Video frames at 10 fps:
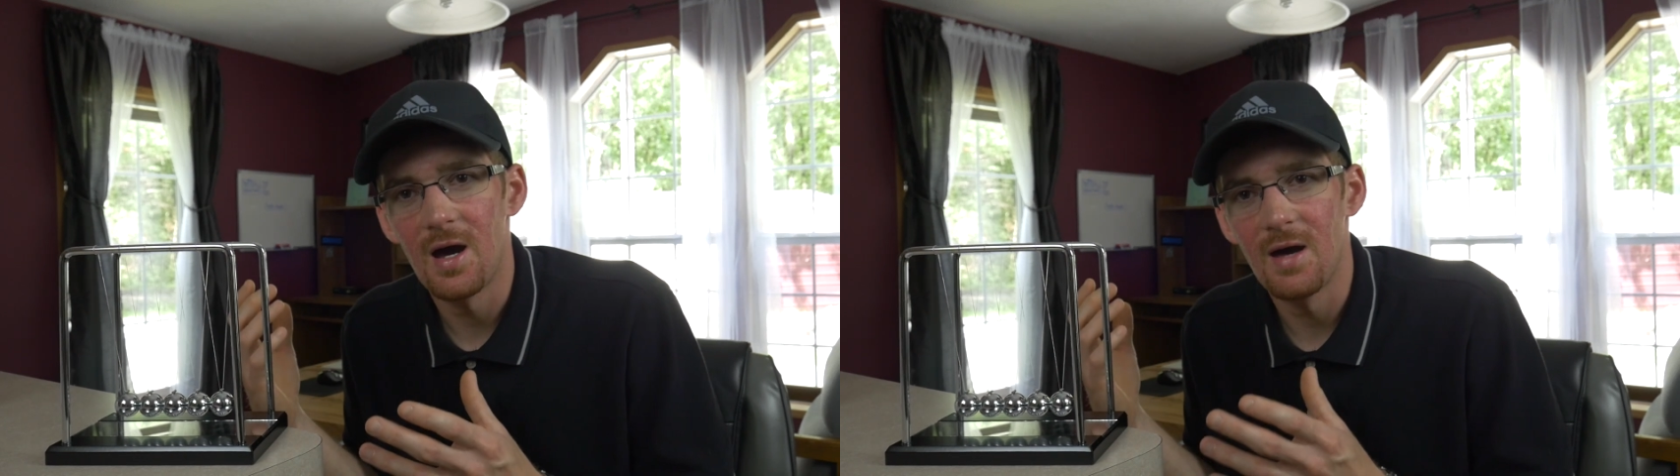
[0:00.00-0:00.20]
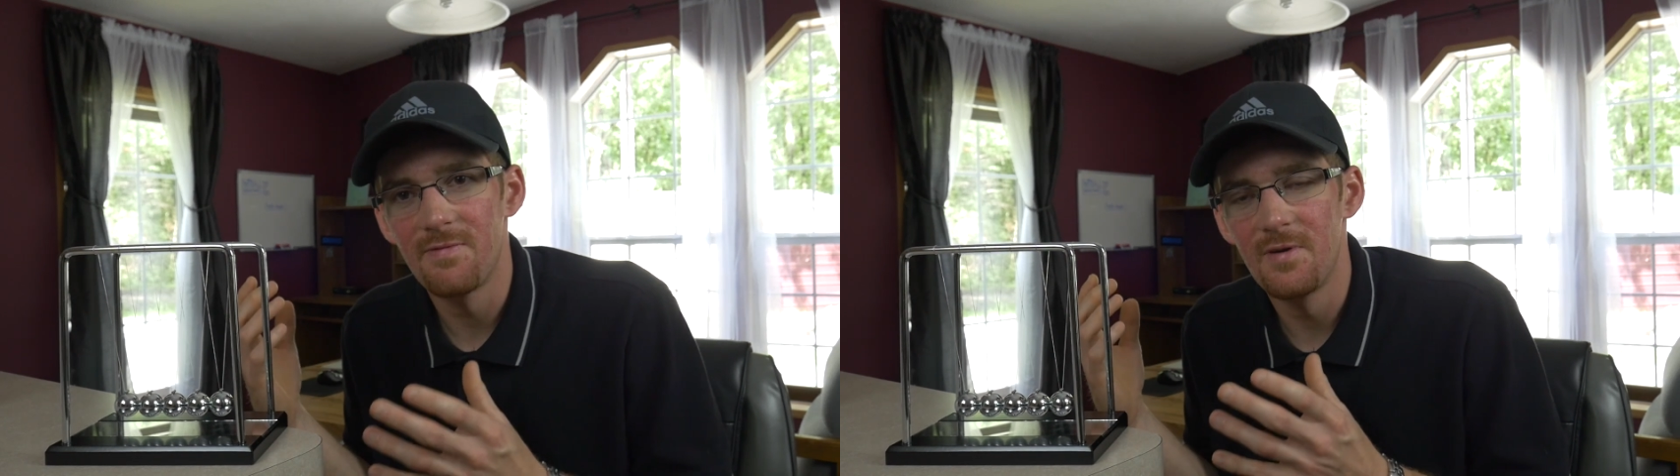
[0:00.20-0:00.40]

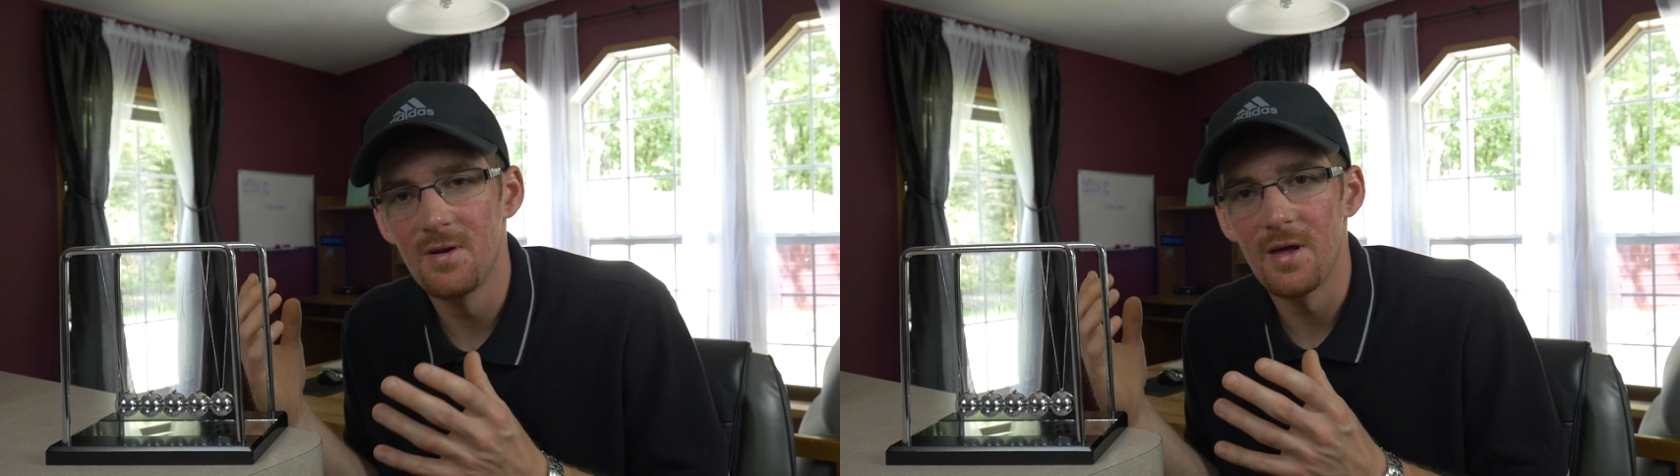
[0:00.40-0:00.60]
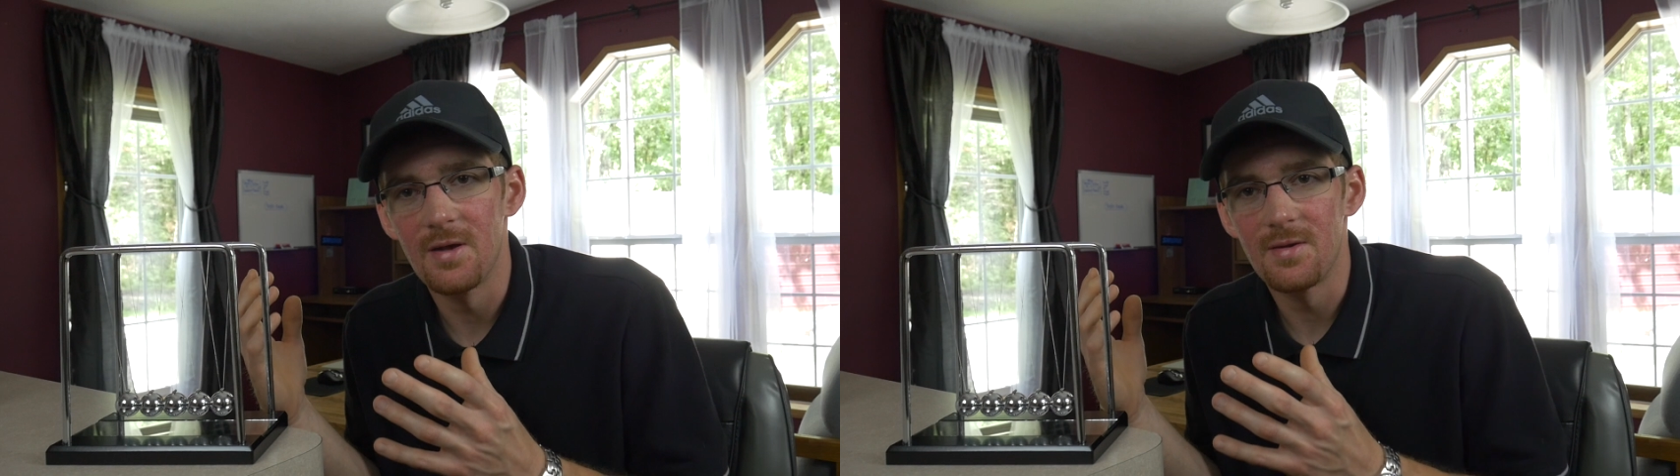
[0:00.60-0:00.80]
I
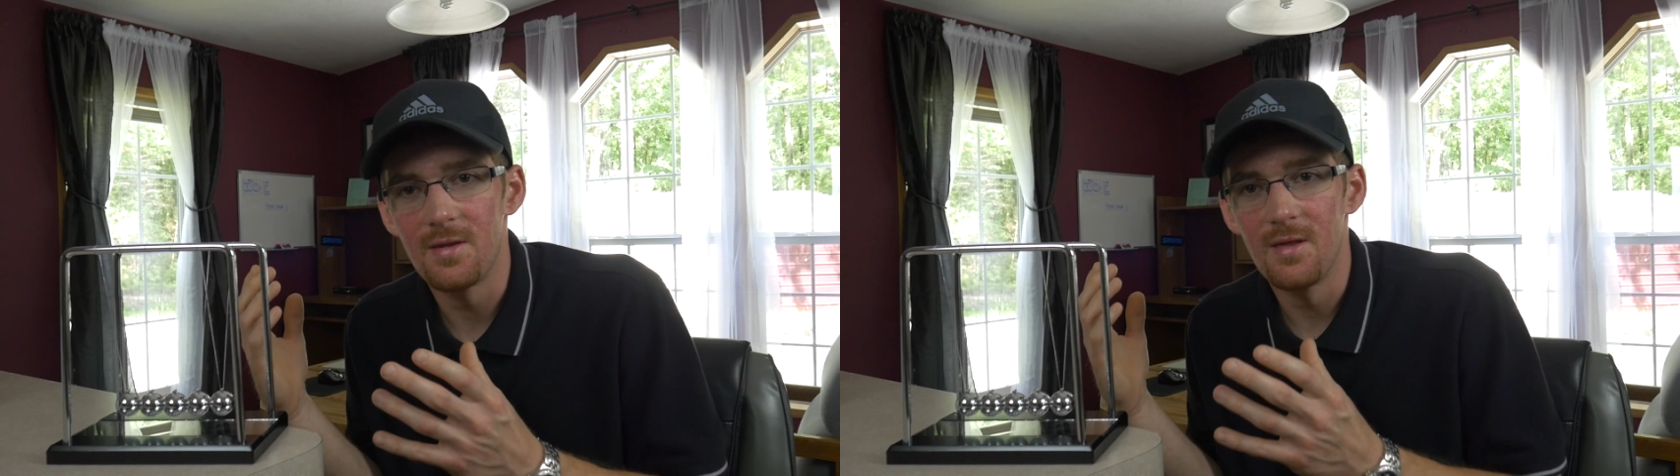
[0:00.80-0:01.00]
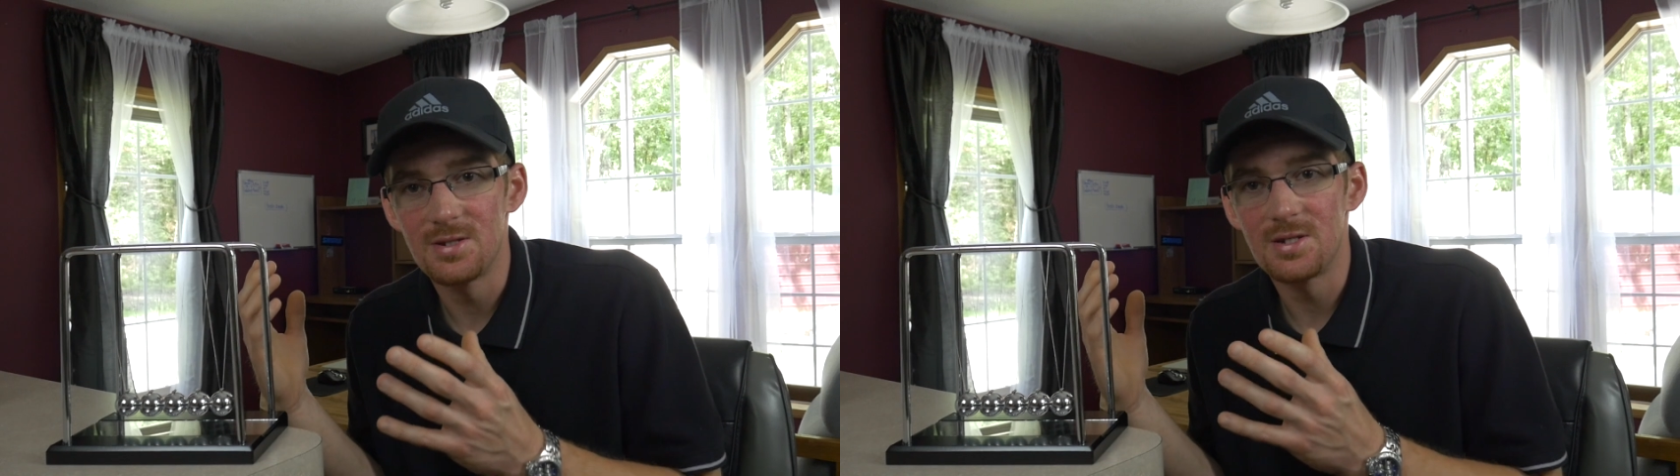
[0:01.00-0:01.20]
feel
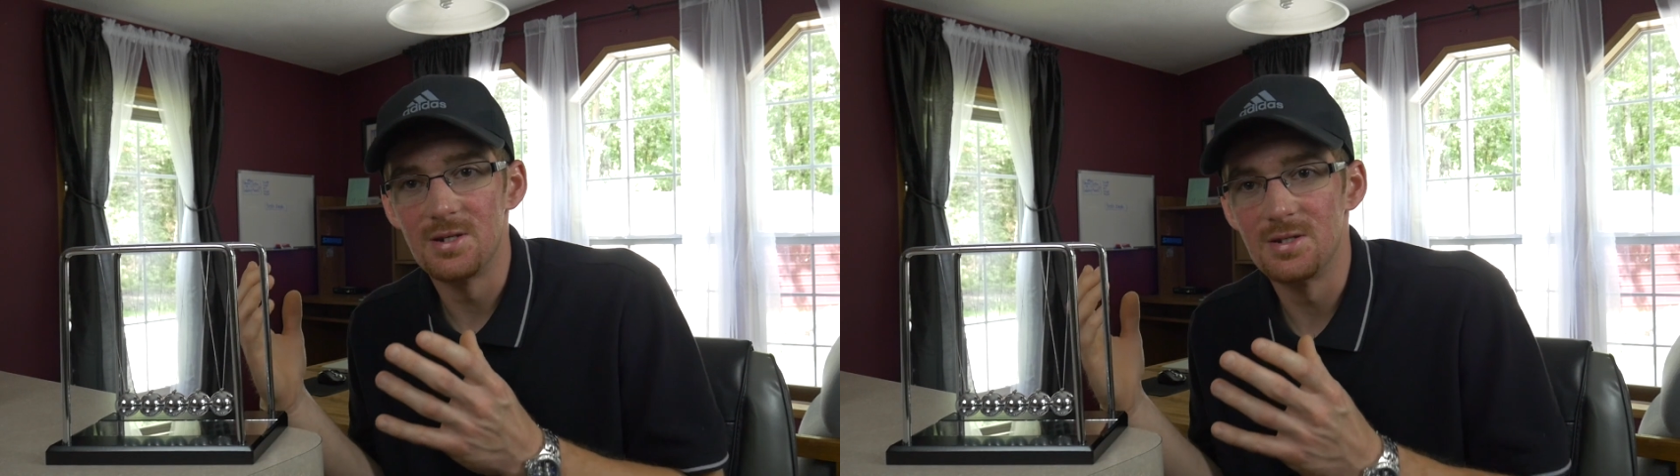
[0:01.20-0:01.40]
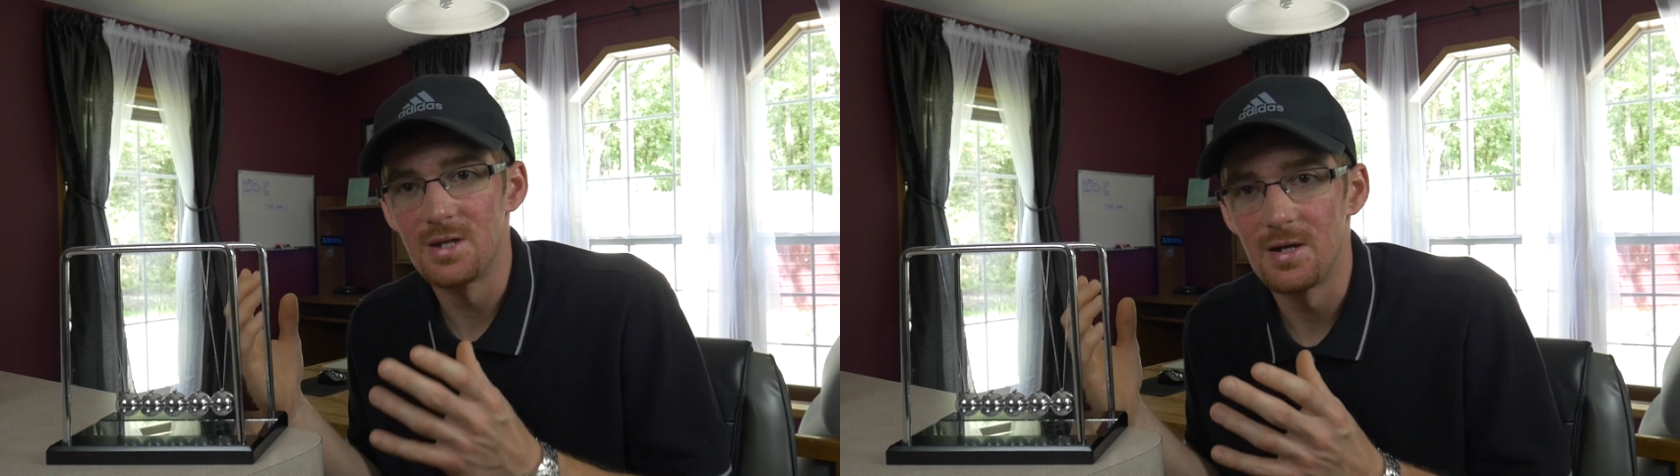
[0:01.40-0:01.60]
that this
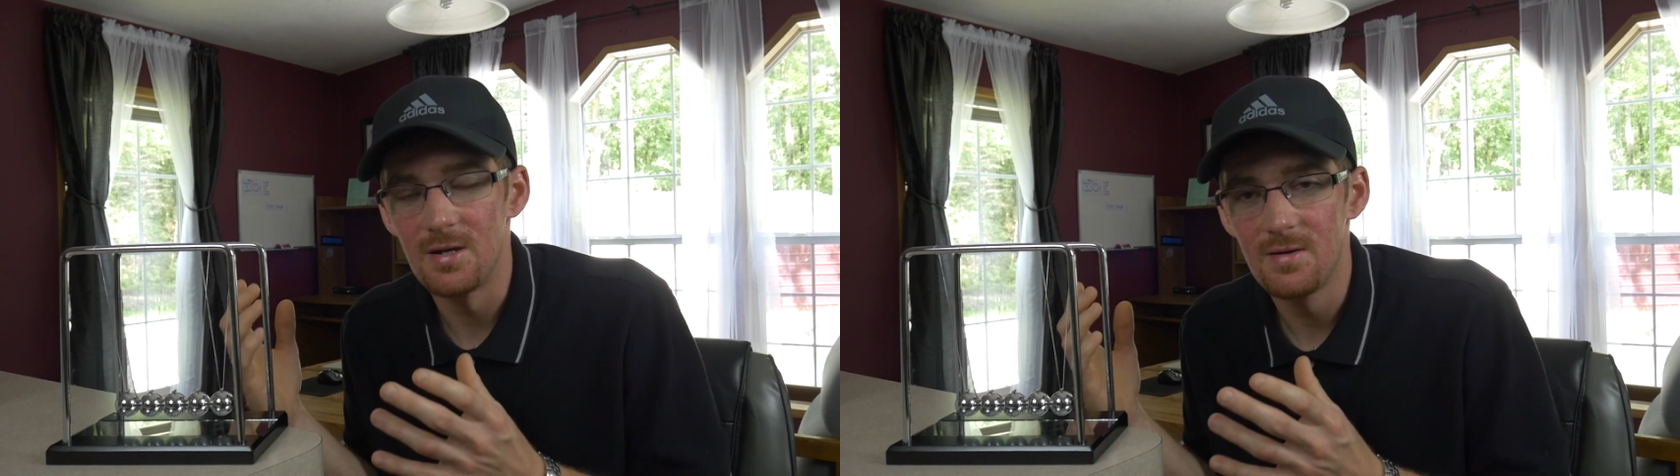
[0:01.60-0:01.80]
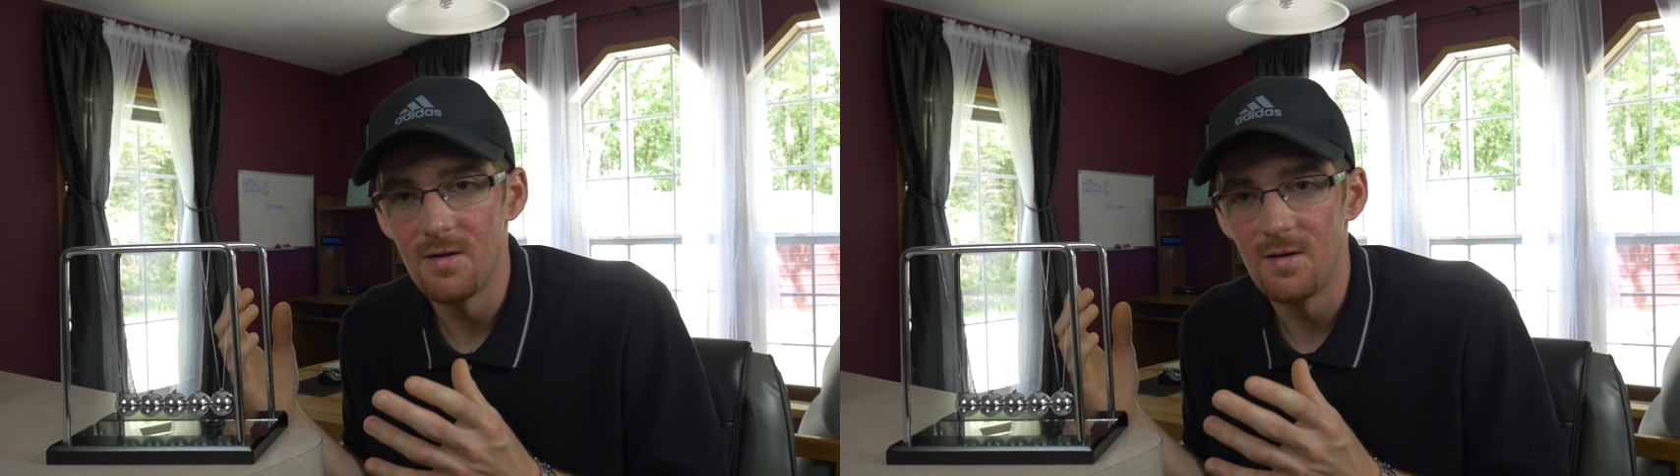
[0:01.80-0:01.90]
is a